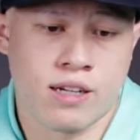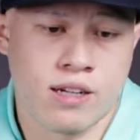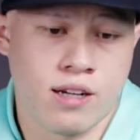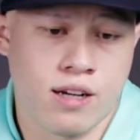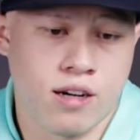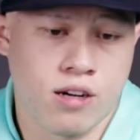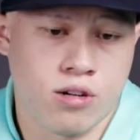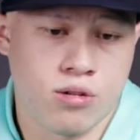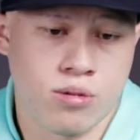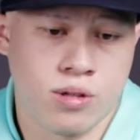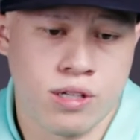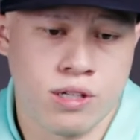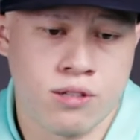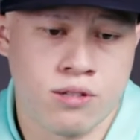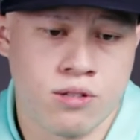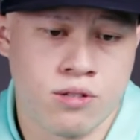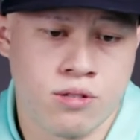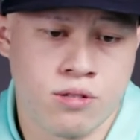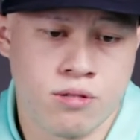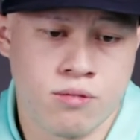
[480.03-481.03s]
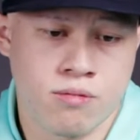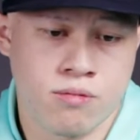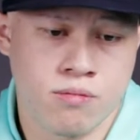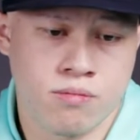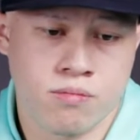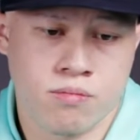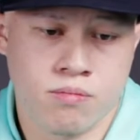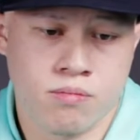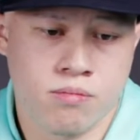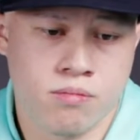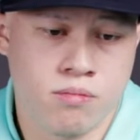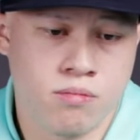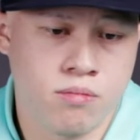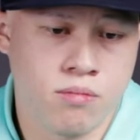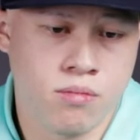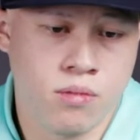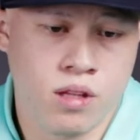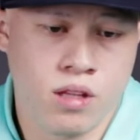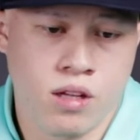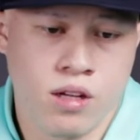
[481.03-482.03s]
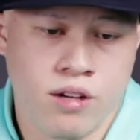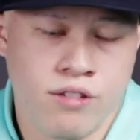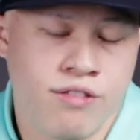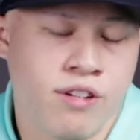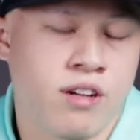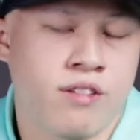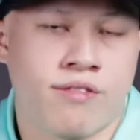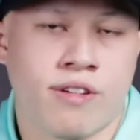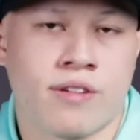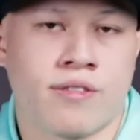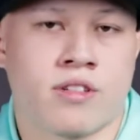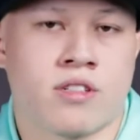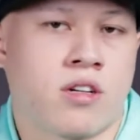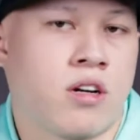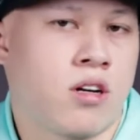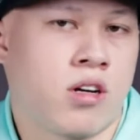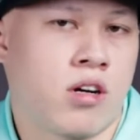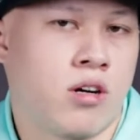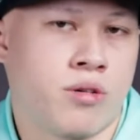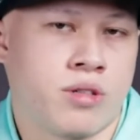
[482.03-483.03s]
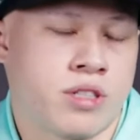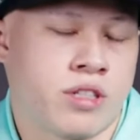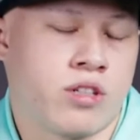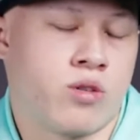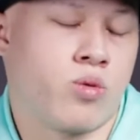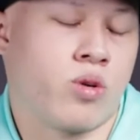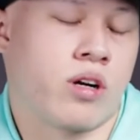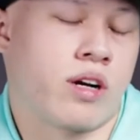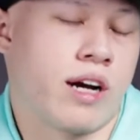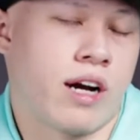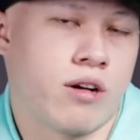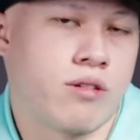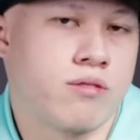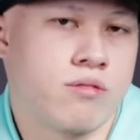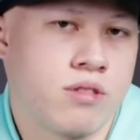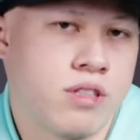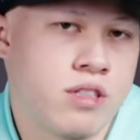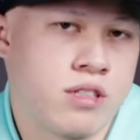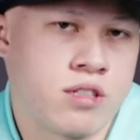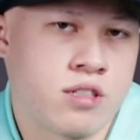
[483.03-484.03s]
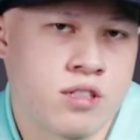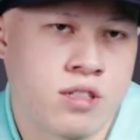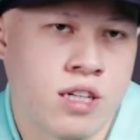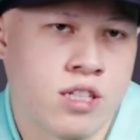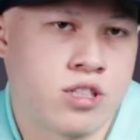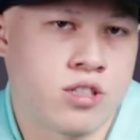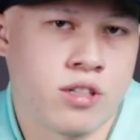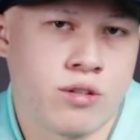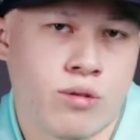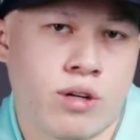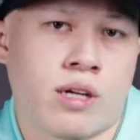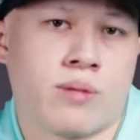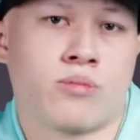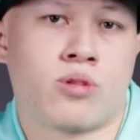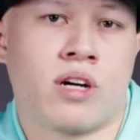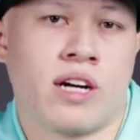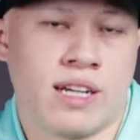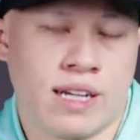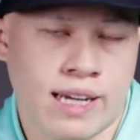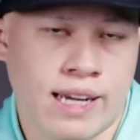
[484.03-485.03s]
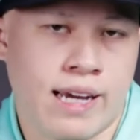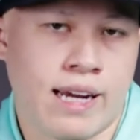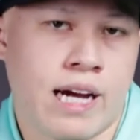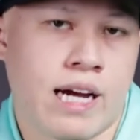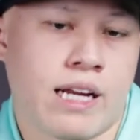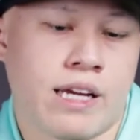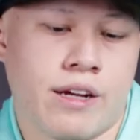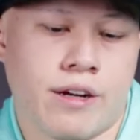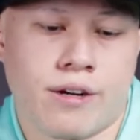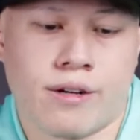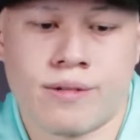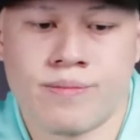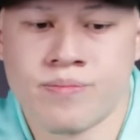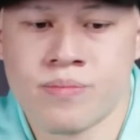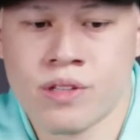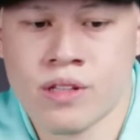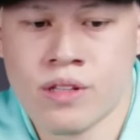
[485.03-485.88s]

going to always... Fan favorites aren't always going to work out, is essentially what I'm trying to get at here.